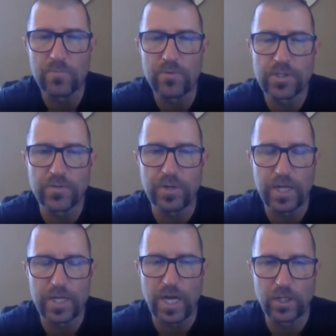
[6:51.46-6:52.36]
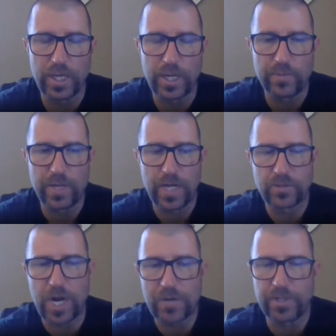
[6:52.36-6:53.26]
First of all, I look at
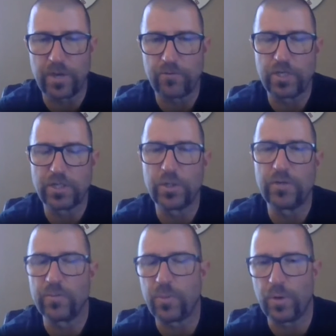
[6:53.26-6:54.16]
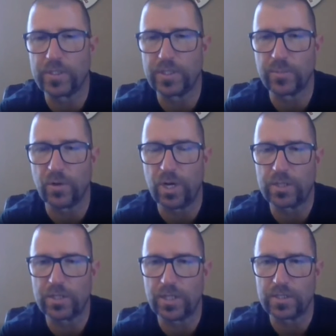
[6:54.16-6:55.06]
extract recovery at 2 different points in the
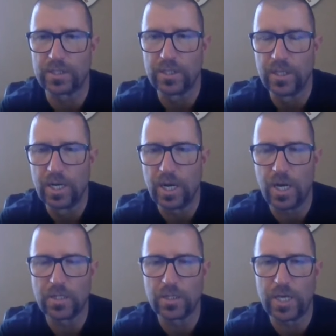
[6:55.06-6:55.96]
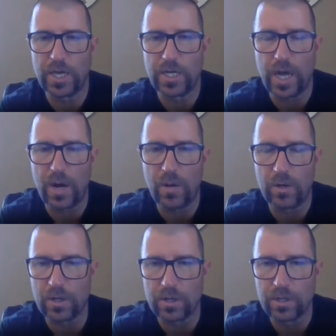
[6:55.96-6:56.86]
process. I look at
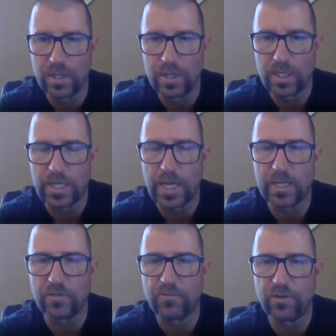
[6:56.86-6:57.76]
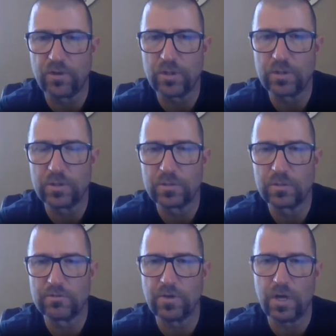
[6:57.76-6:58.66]
our kettle full
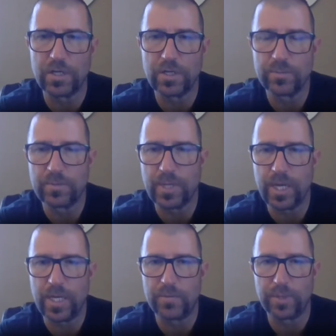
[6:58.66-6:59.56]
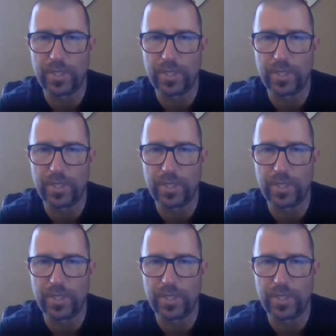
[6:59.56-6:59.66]
volume and